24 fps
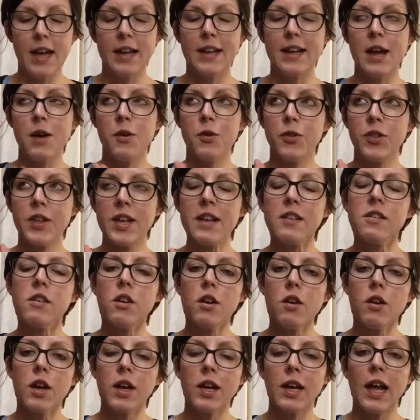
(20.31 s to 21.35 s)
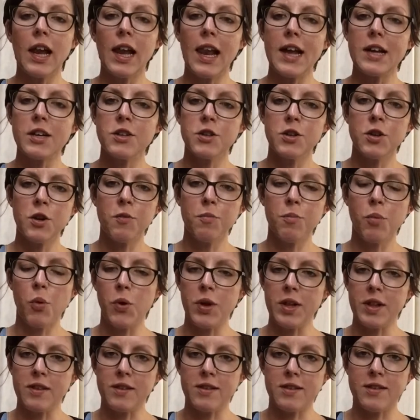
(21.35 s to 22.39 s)
Now, these are a collection of
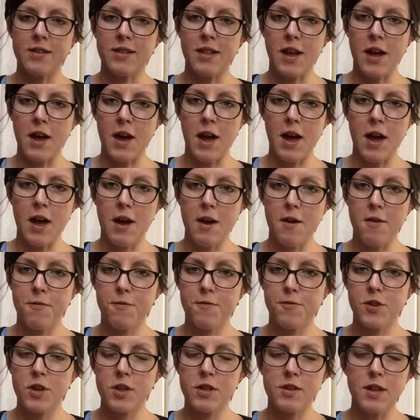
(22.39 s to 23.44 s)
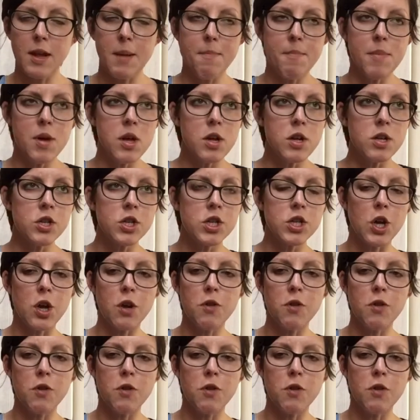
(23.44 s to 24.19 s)
points that have just emerged